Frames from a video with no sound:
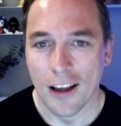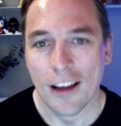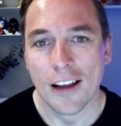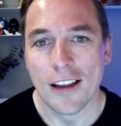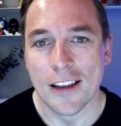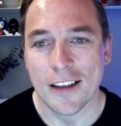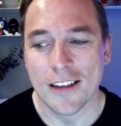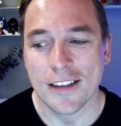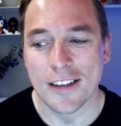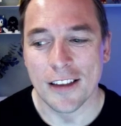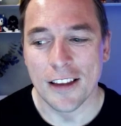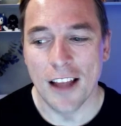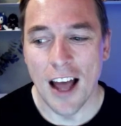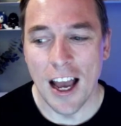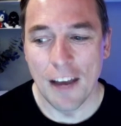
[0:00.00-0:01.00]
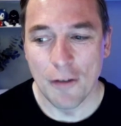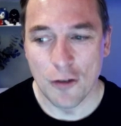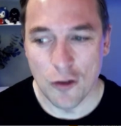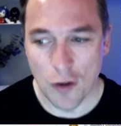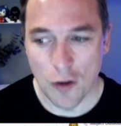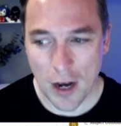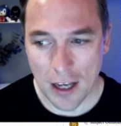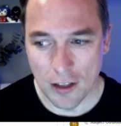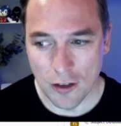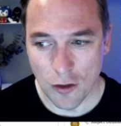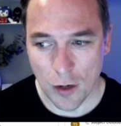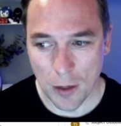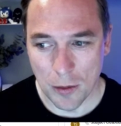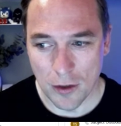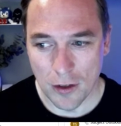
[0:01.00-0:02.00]
This is a live
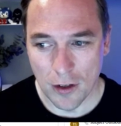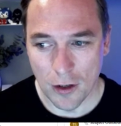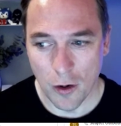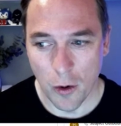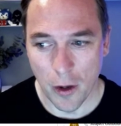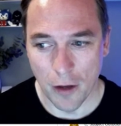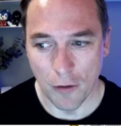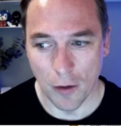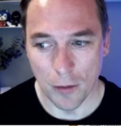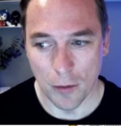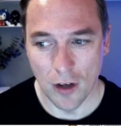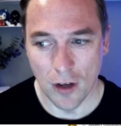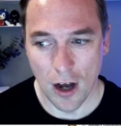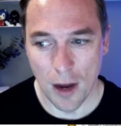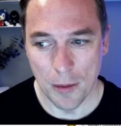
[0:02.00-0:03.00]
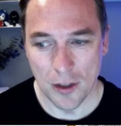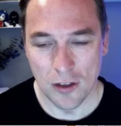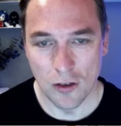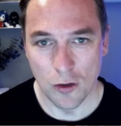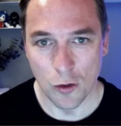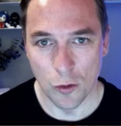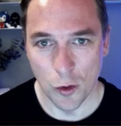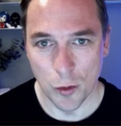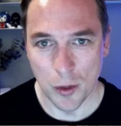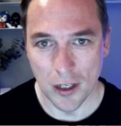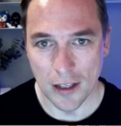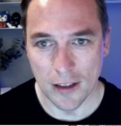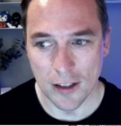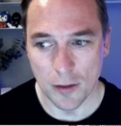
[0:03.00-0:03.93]
transcript going from Thomas to Ruben at this